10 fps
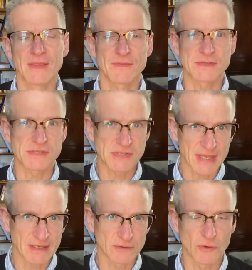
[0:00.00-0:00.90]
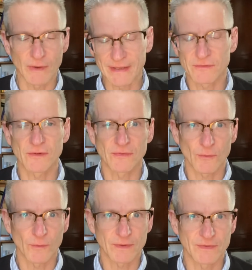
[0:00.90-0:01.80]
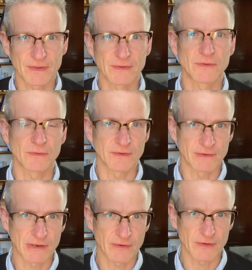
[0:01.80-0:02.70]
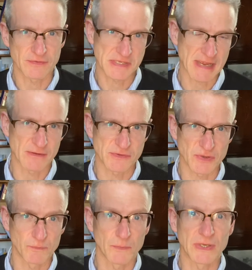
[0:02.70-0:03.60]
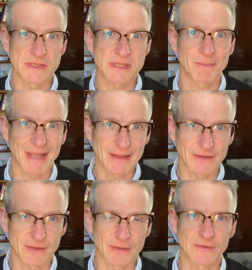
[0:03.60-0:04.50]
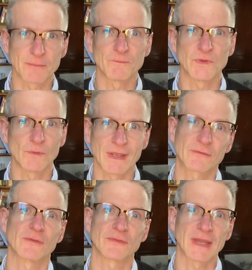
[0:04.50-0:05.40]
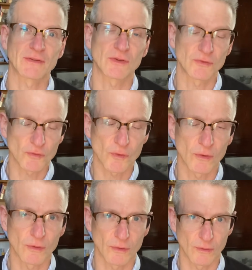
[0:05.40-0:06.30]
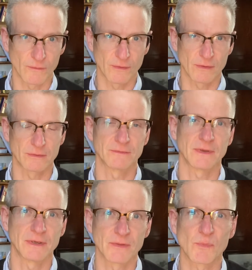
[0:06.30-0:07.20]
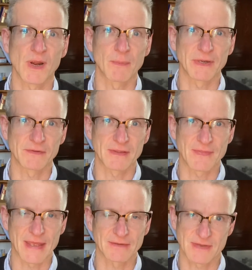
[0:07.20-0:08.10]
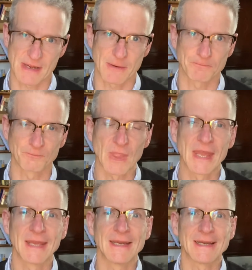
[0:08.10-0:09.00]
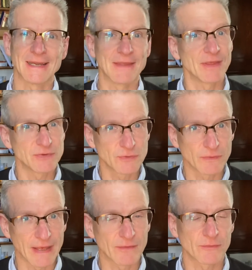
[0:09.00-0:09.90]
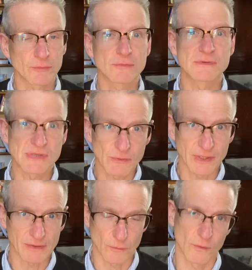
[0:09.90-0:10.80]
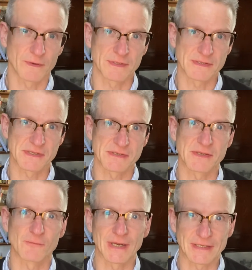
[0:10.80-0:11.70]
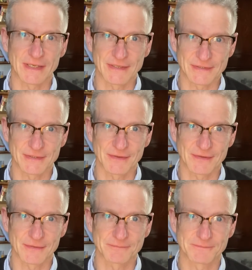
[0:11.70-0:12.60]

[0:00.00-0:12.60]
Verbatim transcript: The state grants authority to the various towns and municipalities to exercise control over uh, the properties in that town. And they do that through zoning ordinances and regulations.